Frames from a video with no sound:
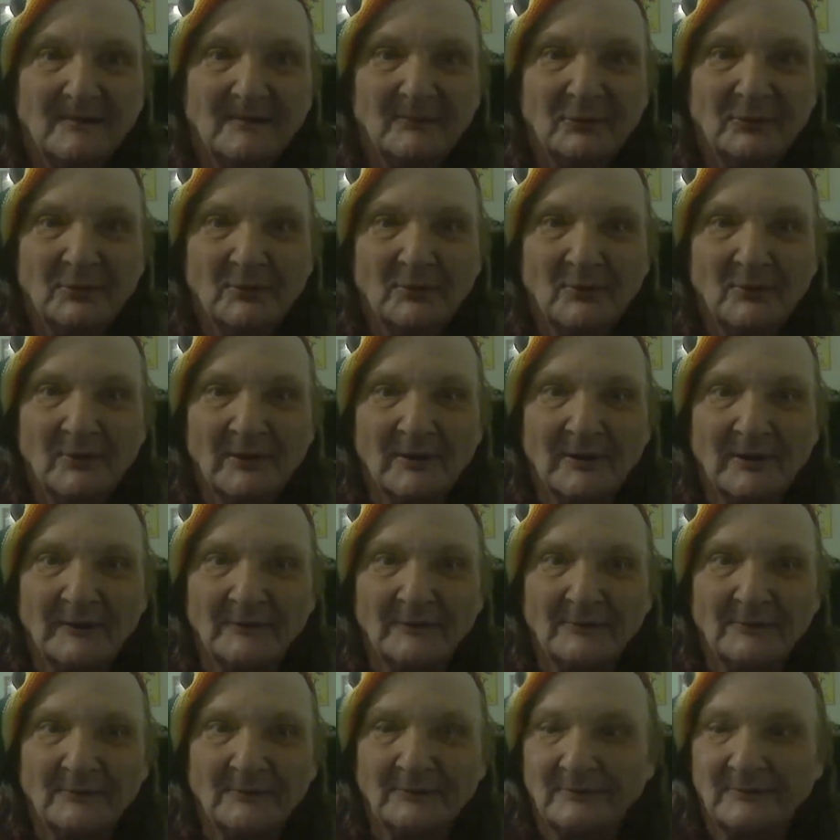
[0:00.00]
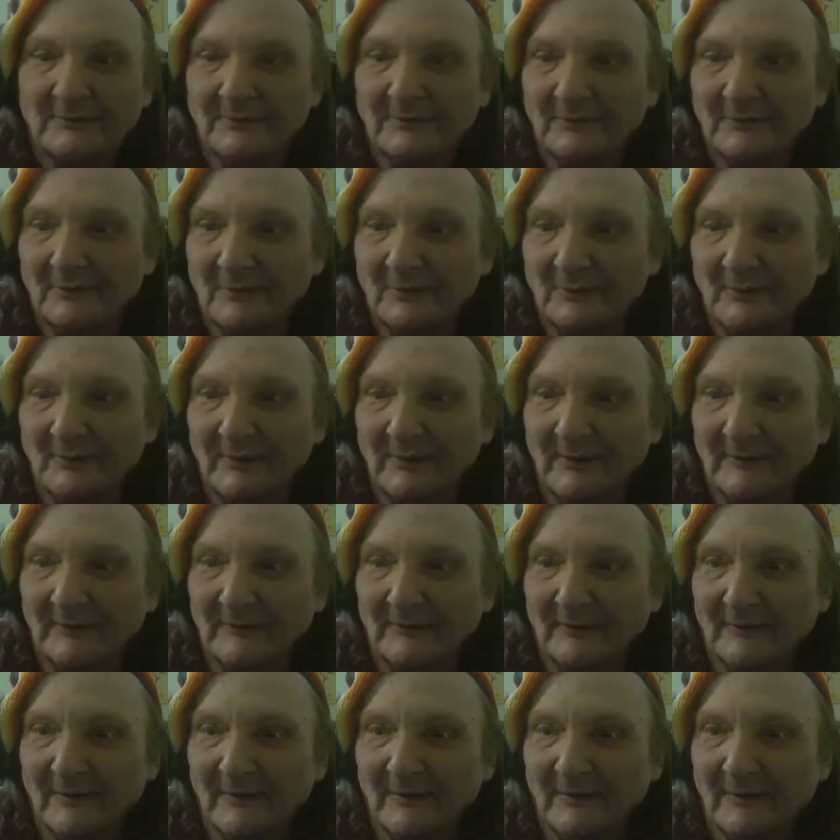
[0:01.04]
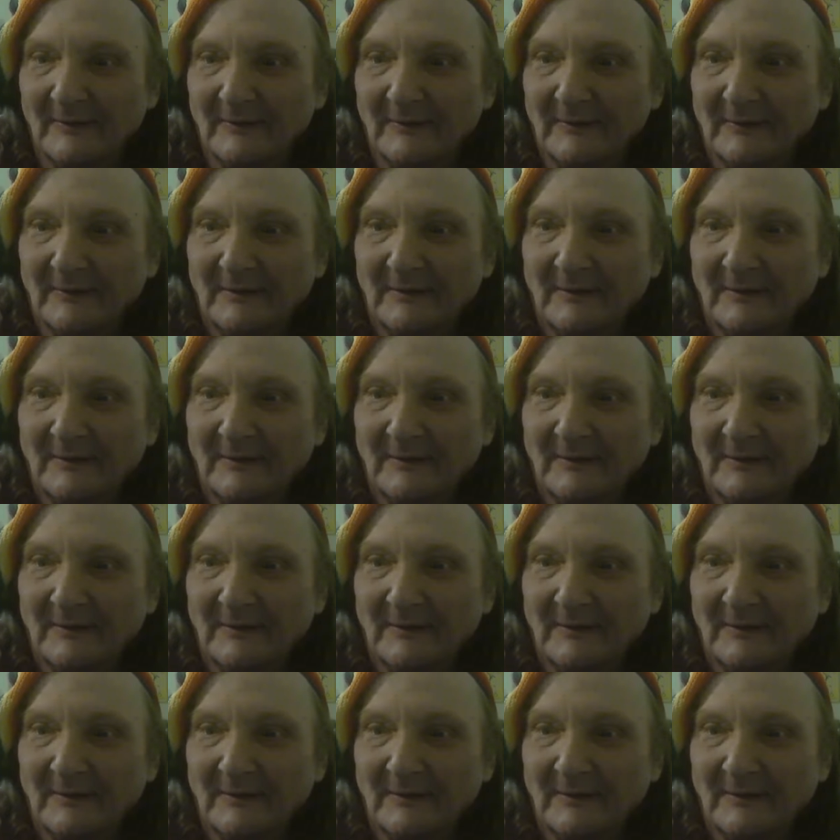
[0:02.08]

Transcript: But go ahead and, rant on.